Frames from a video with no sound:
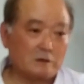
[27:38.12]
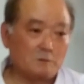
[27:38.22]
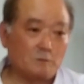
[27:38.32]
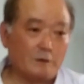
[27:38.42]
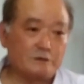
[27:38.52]
The
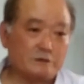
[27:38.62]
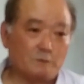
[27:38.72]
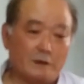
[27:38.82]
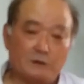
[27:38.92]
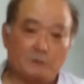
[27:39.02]
praise
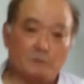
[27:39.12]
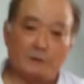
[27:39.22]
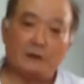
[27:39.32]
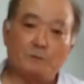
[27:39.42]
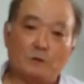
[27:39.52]
is
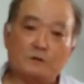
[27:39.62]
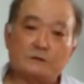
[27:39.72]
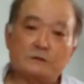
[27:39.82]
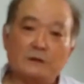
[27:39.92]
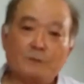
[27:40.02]
very
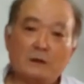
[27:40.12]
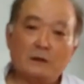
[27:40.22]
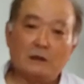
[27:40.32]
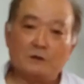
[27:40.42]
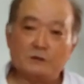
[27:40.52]
important.
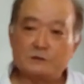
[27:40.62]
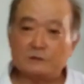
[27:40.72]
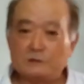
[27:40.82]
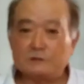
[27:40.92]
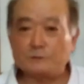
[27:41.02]
I know
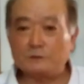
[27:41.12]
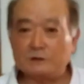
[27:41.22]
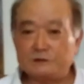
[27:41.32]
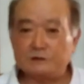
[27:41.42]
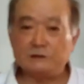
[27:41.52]
this from
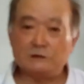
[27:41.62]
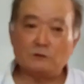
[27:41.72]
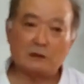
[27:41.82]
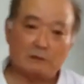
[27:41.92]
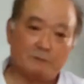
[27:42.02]
the
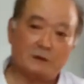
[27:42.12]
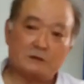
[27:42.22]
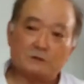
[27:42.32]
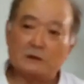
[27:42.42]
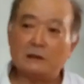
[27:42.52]
CEO,
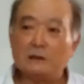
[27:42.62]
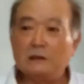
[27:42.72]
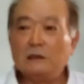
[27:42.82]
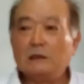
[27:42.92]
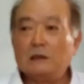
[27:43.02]
government,
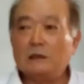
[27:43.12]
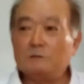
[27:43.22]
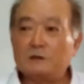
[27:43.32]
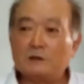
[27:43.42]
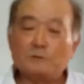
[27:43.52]

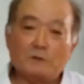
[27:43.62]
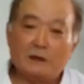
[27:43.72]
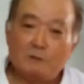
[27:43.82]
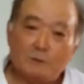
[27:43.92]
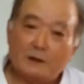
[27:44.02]
and thank you for
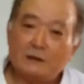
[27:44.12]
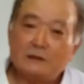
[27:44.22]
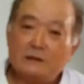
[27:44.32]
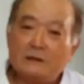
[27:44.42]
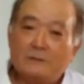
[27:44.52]
everybody.
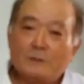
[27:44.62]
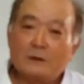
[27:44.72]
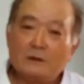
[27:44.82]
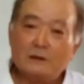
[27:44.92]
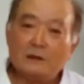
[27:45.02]

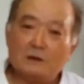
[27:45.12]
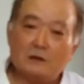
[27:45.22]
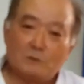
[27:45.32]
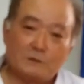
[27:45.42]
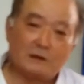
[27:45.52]
I
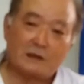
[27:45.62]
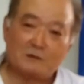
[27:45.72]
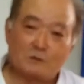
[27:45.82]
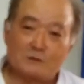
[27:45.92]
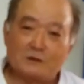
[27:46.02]
hope that I
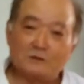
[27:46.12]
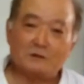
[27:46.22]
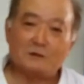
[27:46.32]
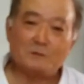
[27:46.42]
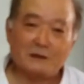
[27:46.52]
can continue
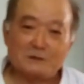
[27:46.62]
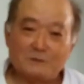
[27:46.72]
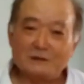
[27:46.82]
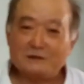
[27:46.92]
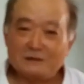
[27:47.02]
to invite me.
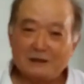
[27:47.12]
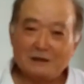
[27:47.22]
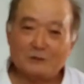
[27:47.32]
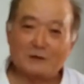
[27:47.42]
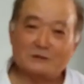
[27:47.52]

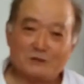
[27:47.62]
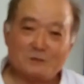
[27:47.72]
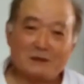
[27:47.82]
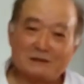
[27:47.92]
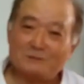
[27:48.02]
As long as you
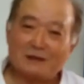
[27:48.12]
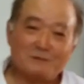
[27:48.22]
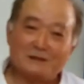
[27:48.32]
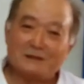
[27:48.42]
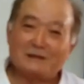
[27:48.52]
invite me, I'll
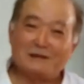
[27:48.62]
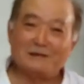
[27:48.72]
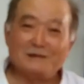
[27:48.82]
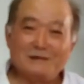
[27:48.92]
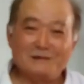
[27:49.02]
be
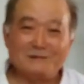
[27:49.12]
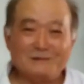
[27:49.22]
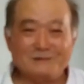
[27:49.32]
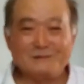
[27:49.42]
here.